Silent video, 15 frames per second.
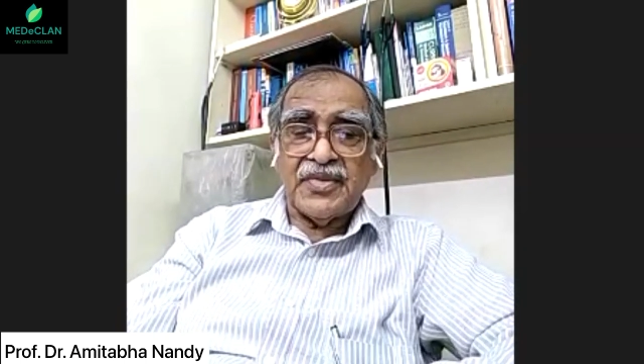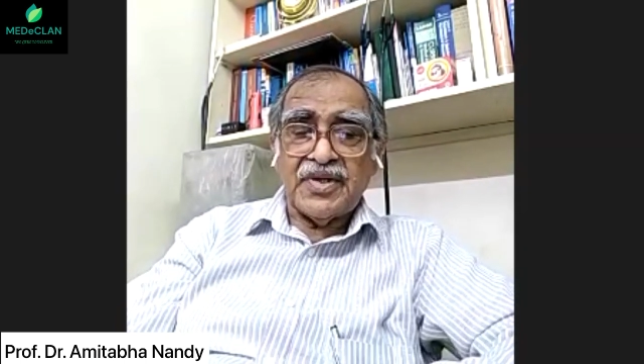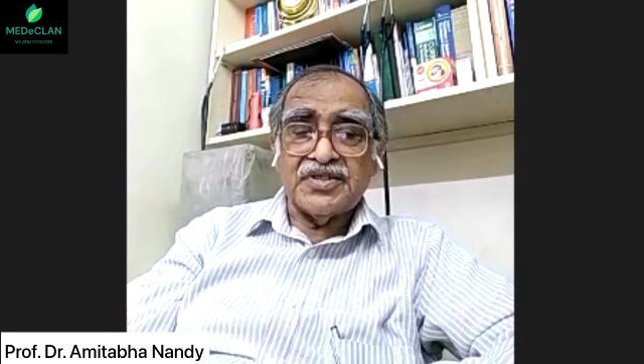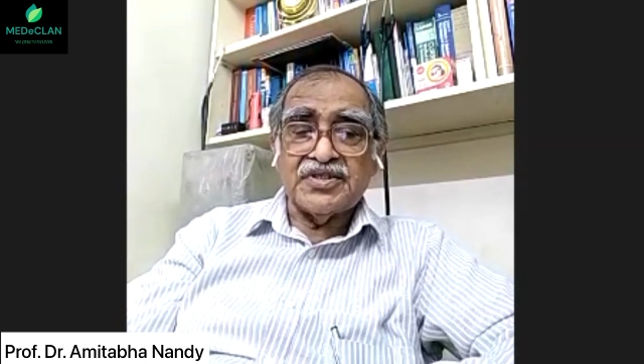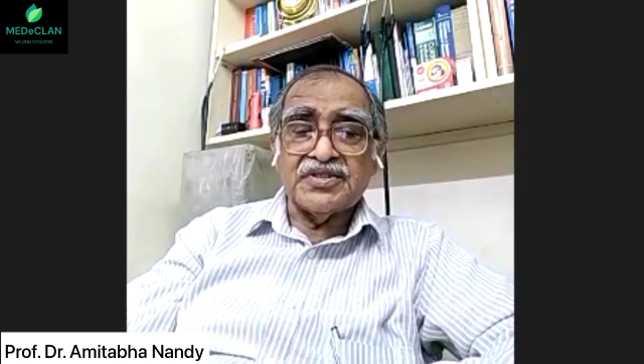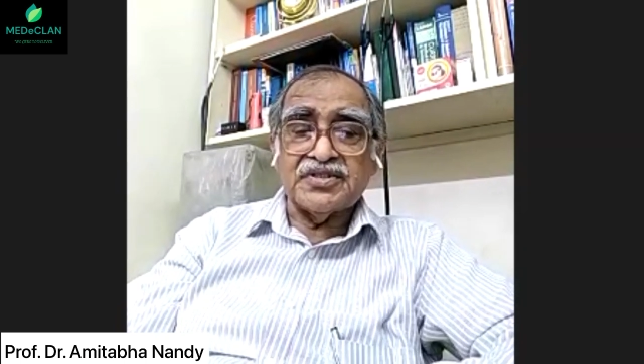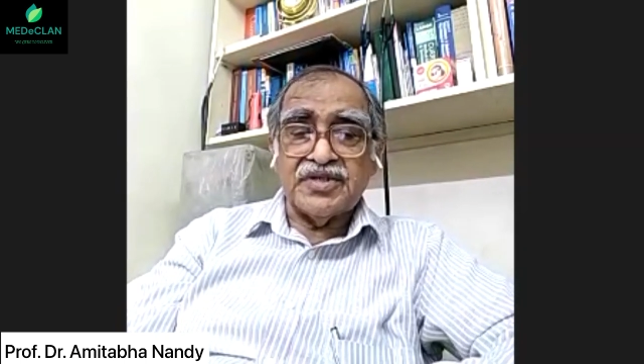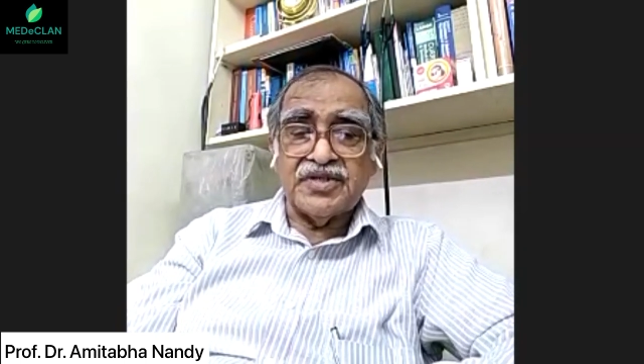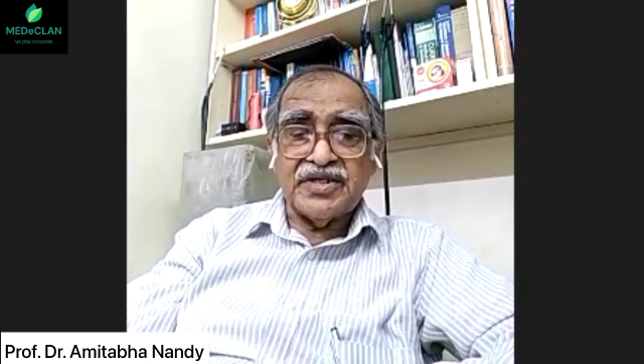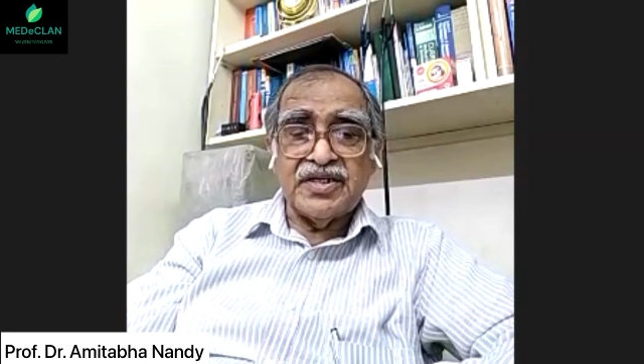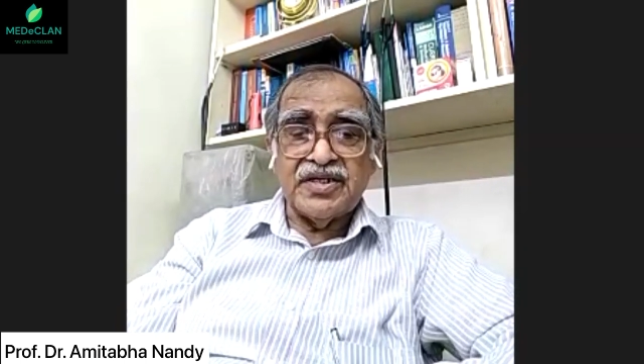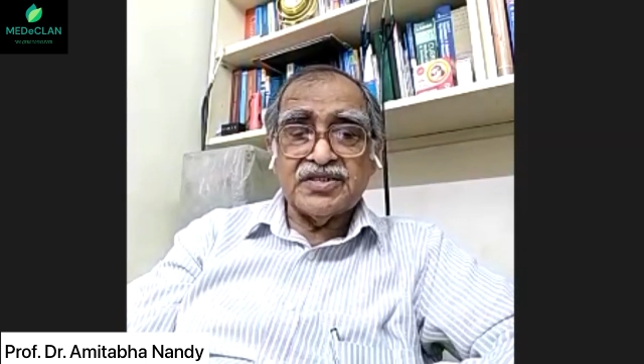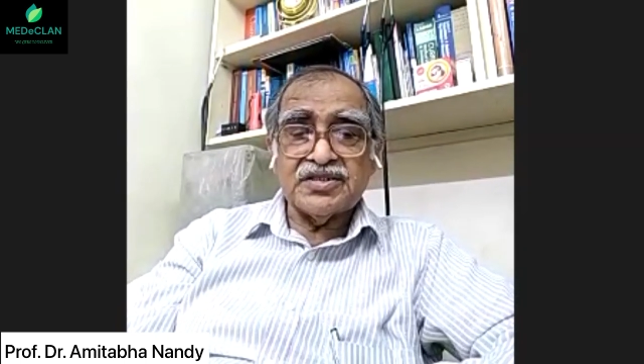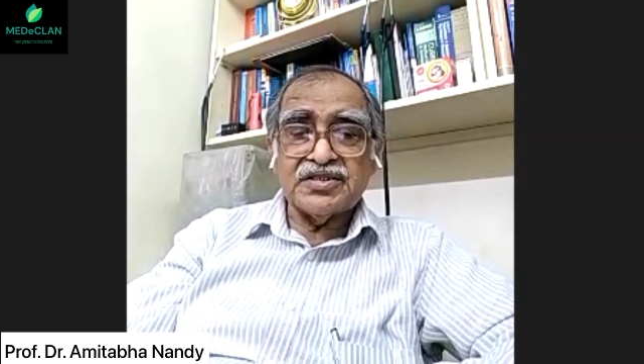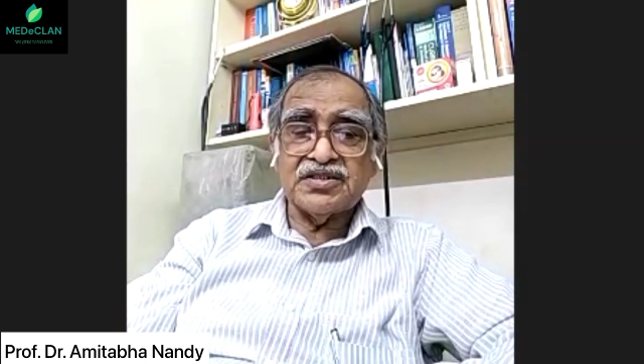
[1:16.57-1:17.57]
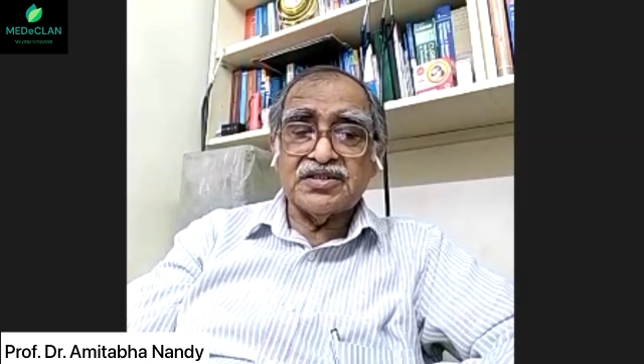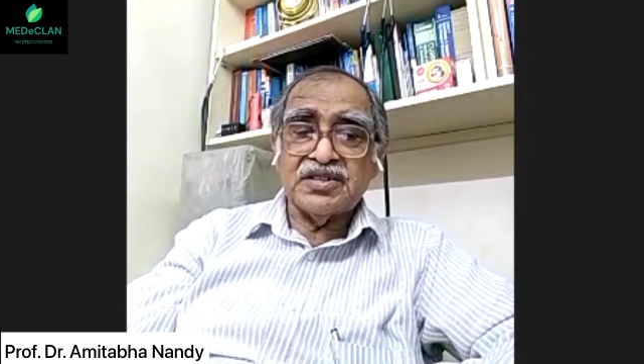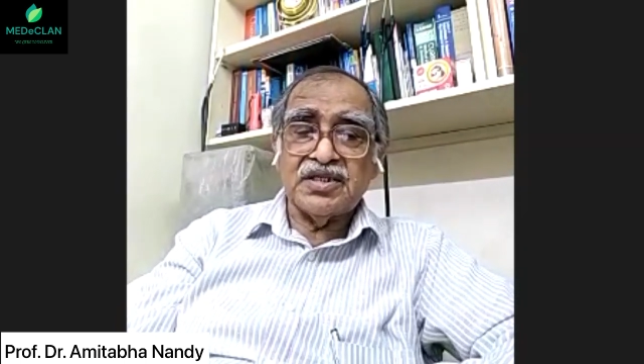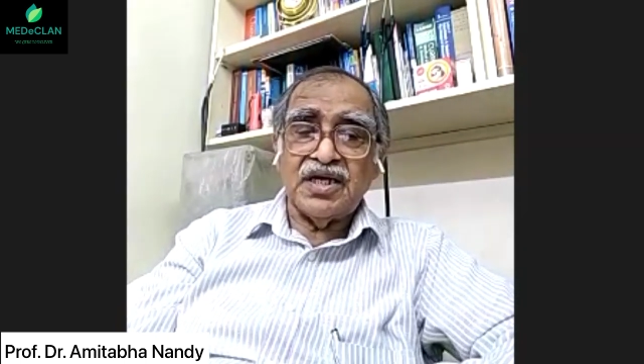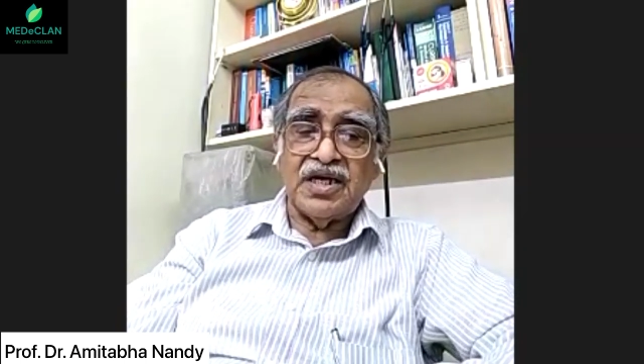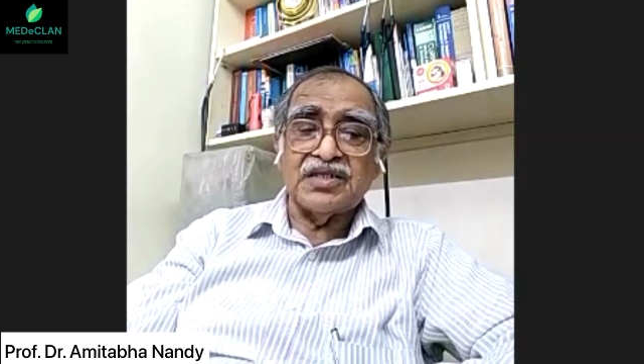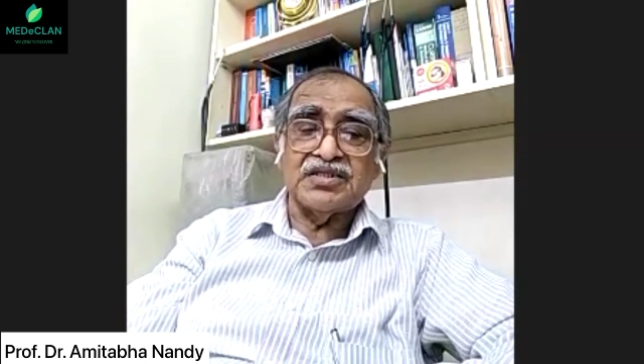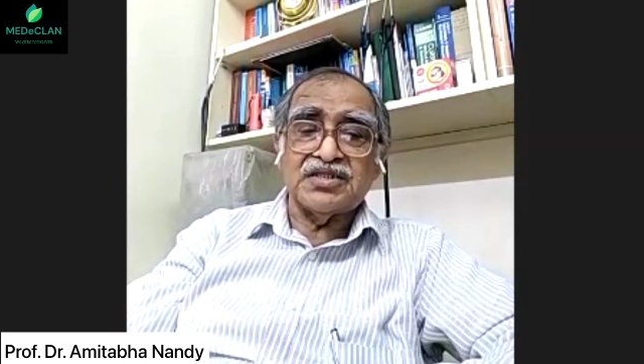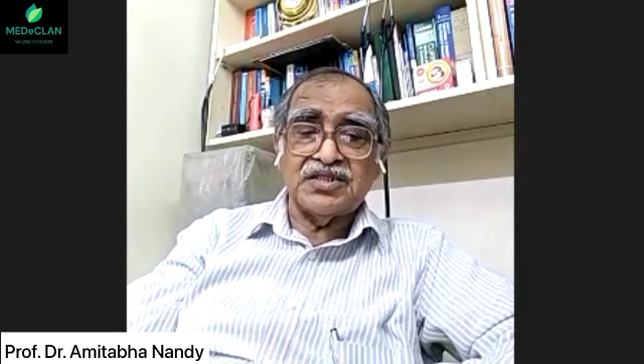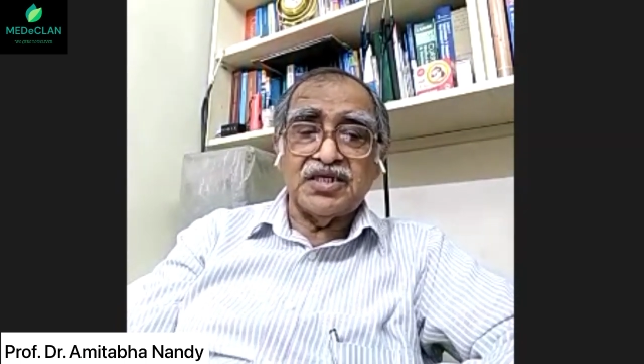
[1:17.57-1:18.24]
that is redness and